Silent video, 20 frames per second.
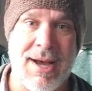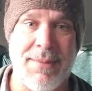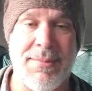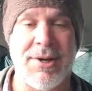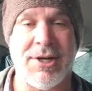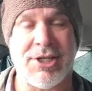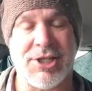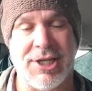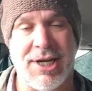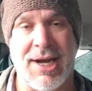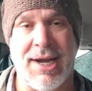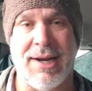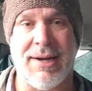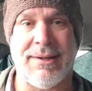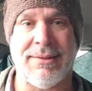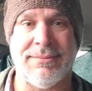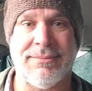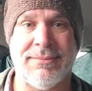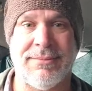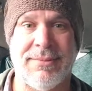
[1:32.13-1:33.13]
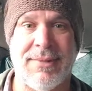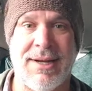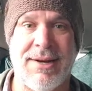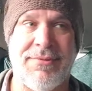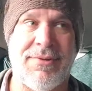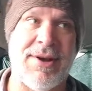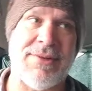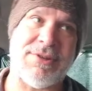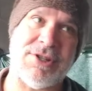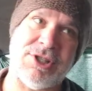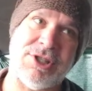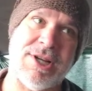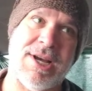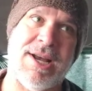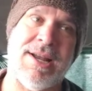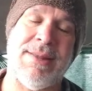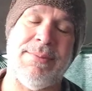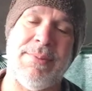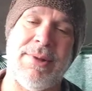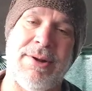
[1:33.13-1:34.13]
I'm going to shine. And if I have to
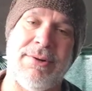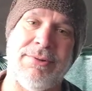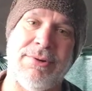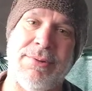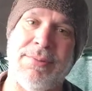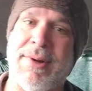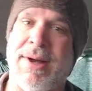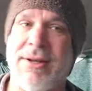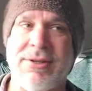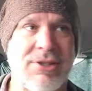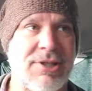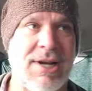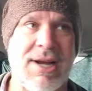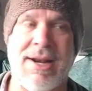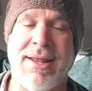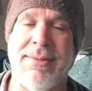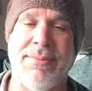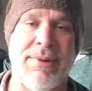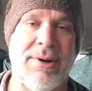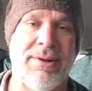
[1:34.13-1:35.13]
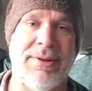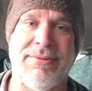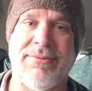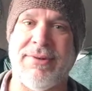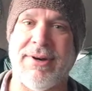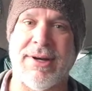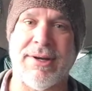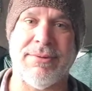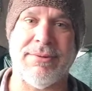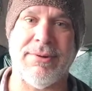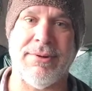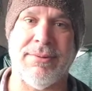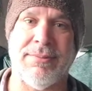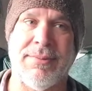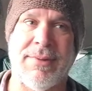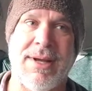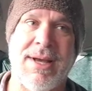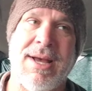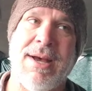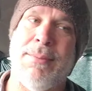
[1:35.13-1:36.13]
shine in the middle of the room, I'll shine in the middle of the fucking room.